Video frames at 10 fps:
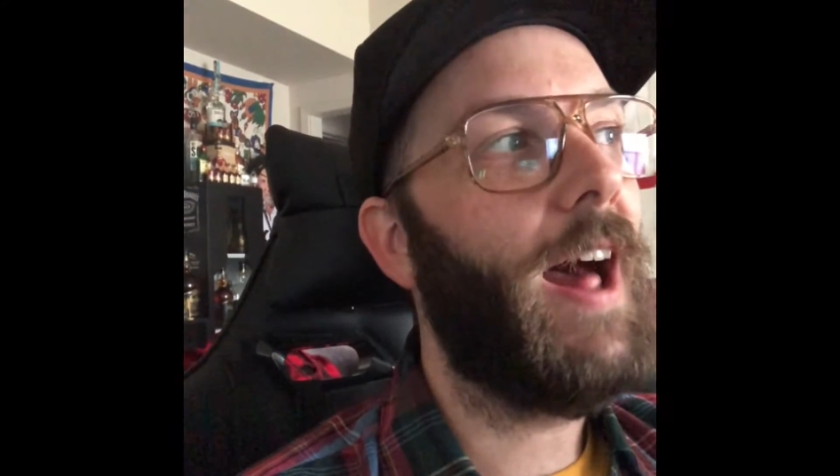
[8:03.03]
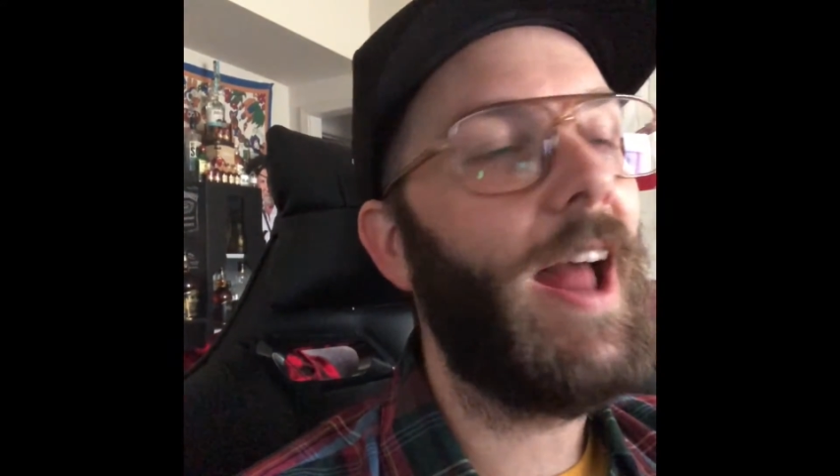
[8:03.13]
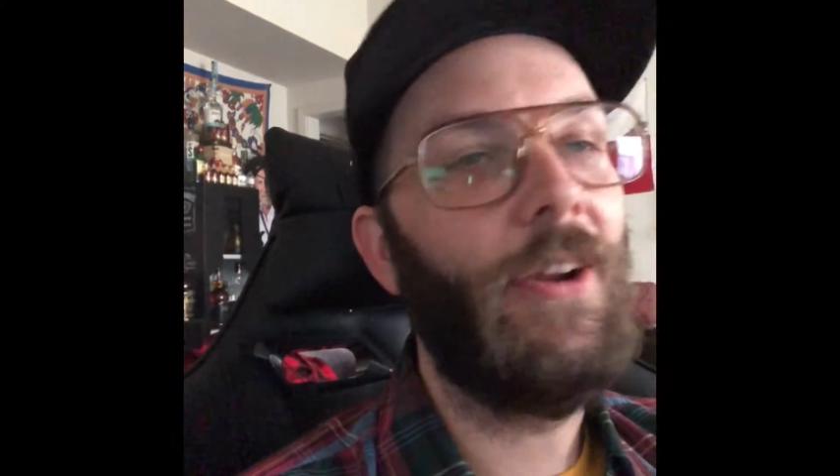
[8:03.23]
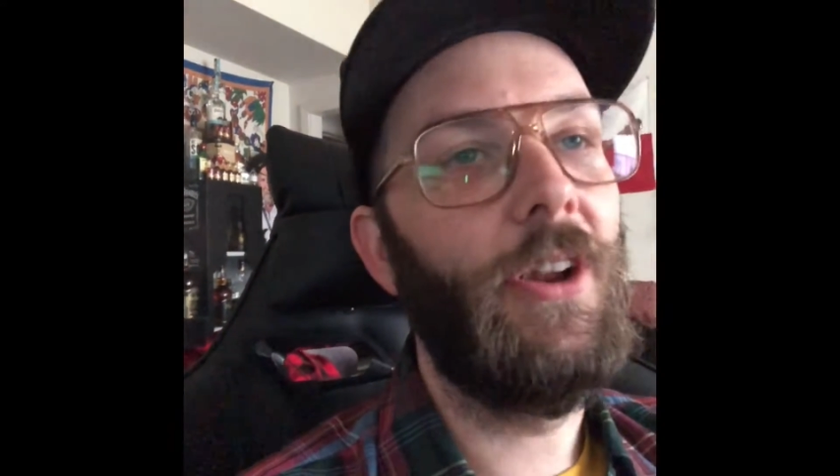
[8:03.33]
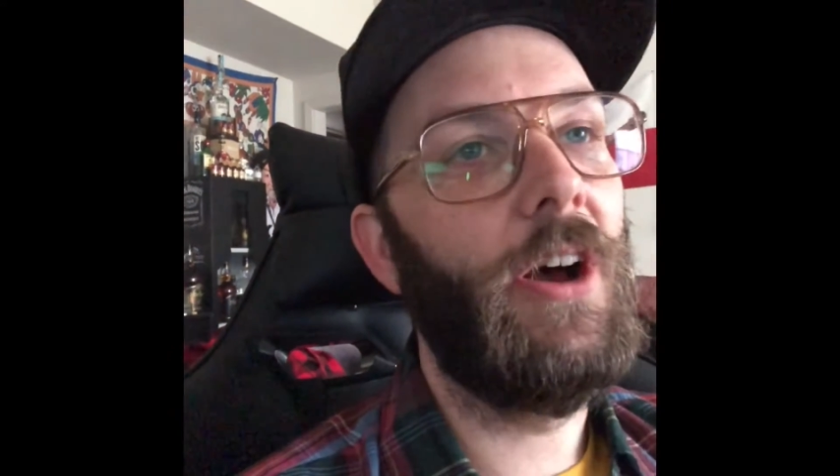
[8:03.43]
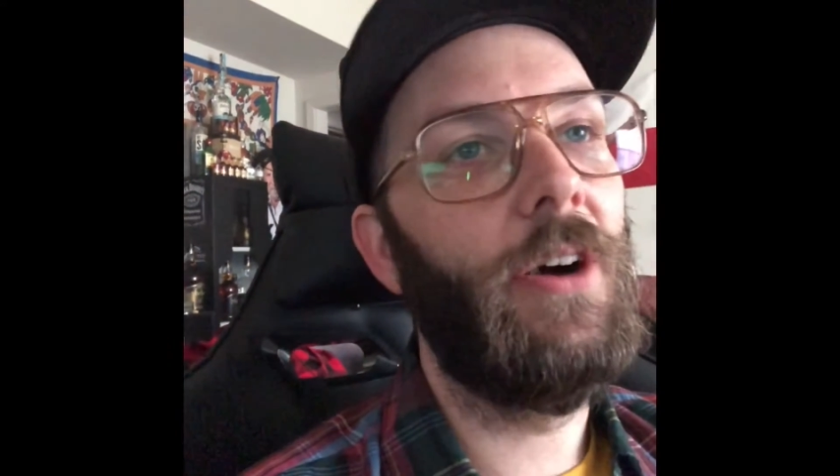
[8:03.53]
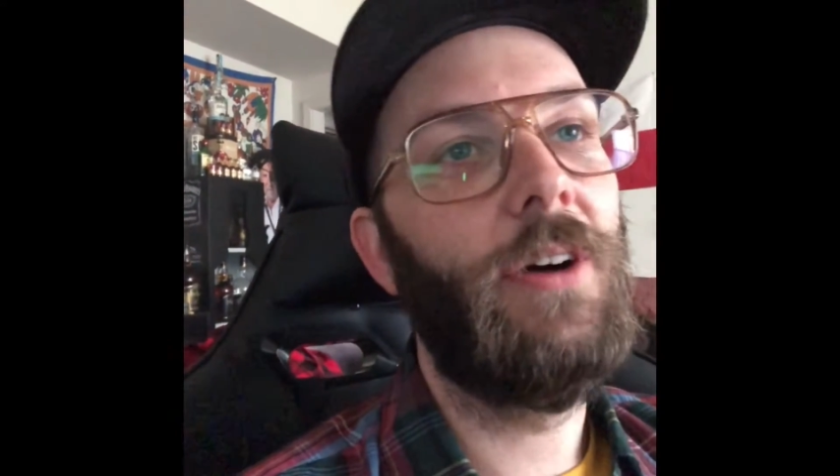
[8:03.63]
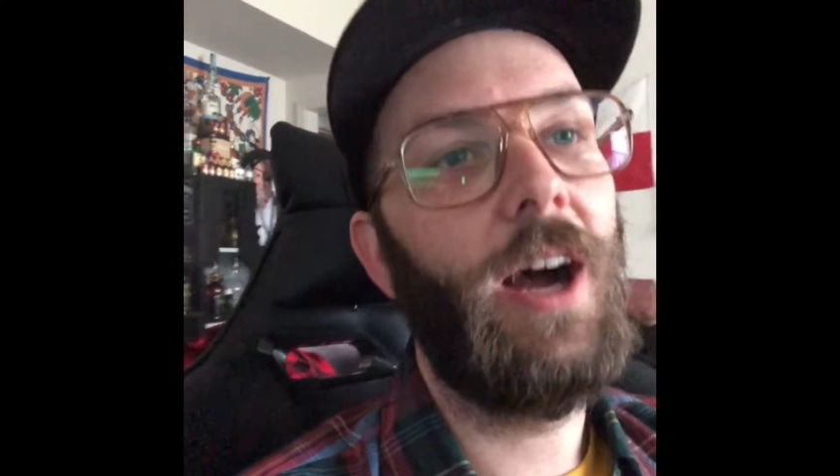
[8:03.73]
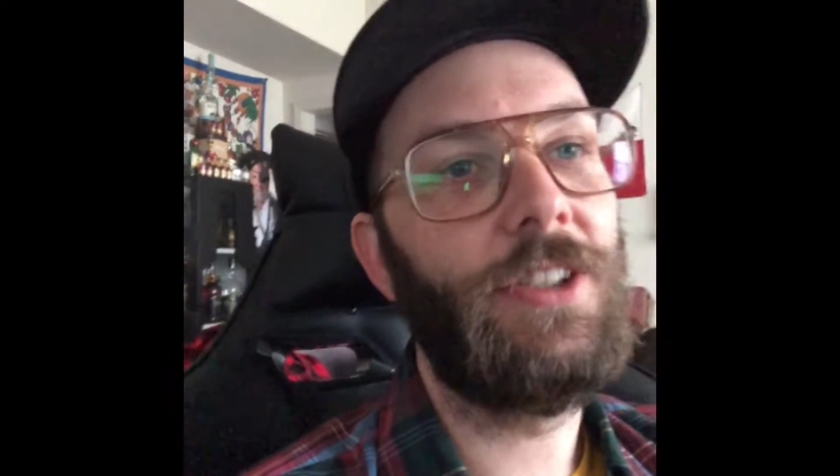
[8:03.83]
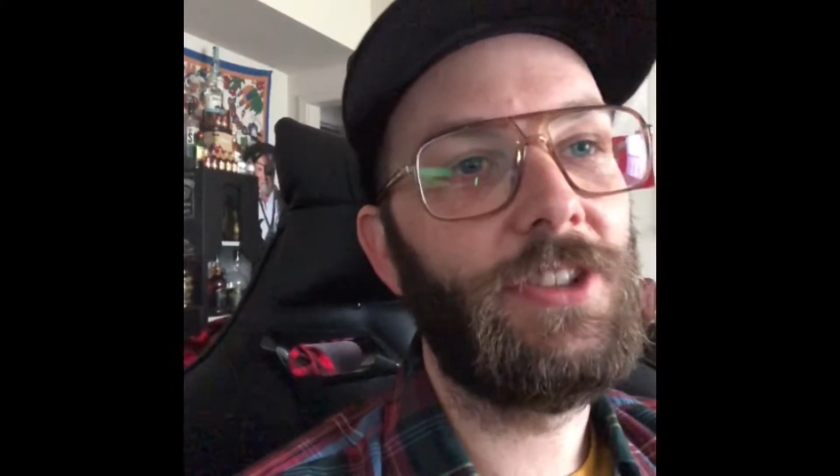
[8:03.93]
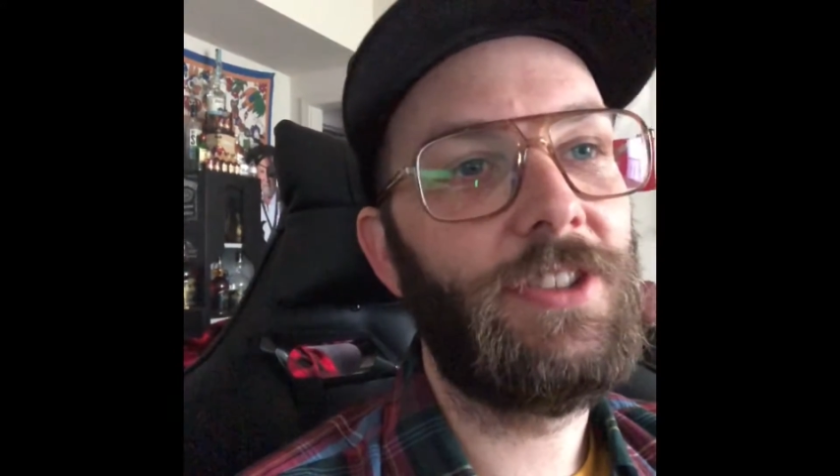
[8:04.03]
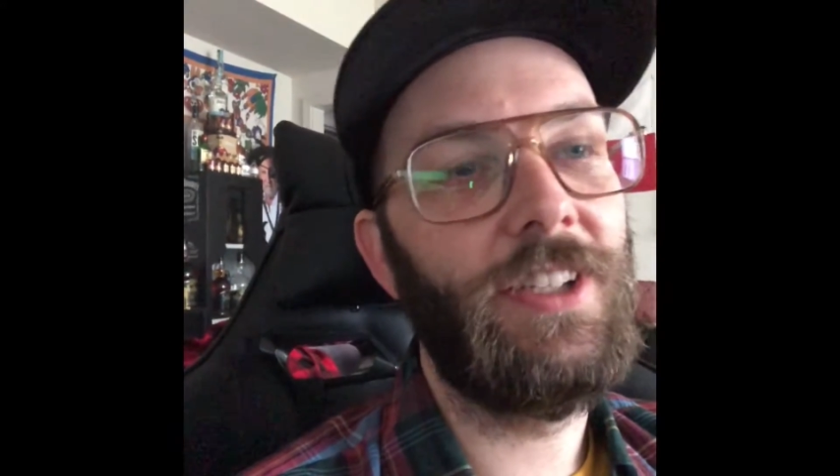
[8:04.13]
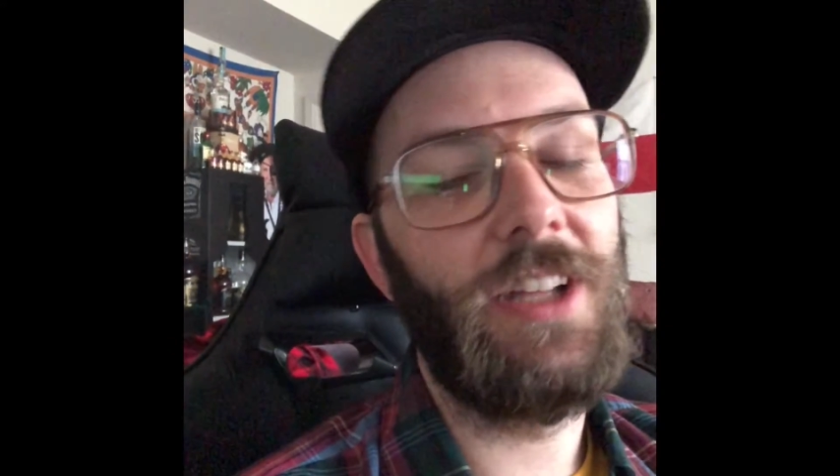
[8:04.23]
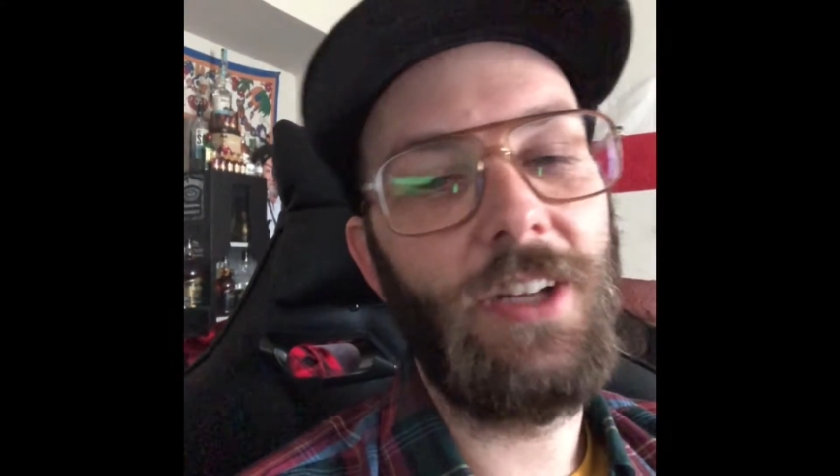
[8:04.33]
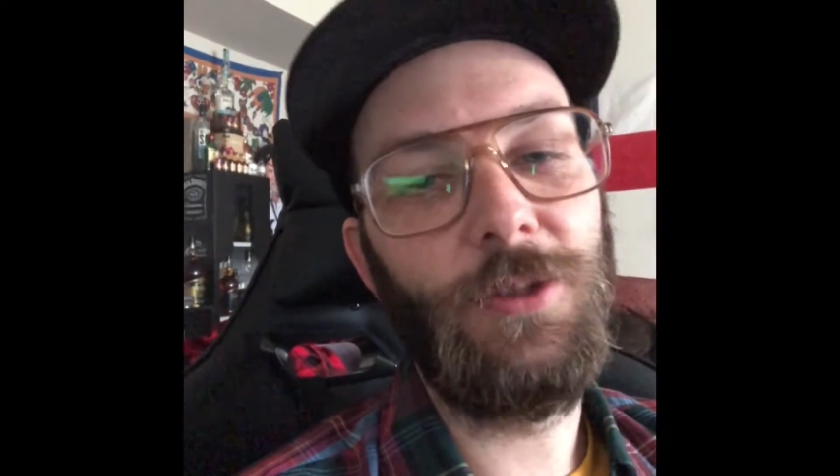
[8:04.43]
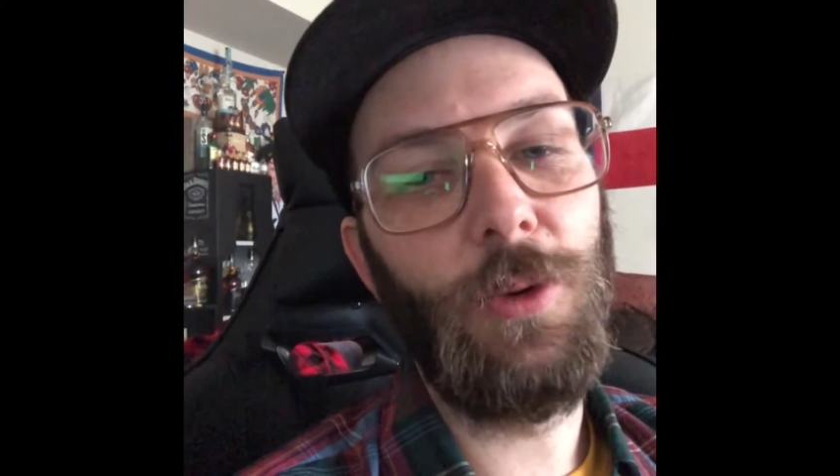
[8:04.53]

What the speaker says: I don't know. I just didn't like